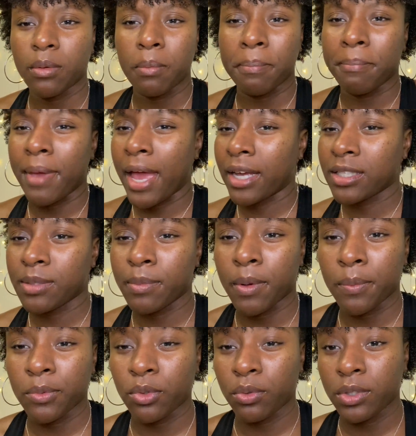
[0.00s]

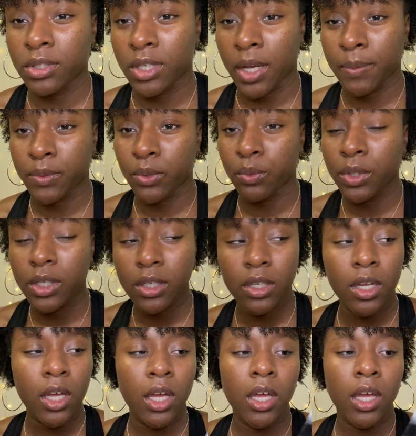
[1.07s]
maximum 3 times a week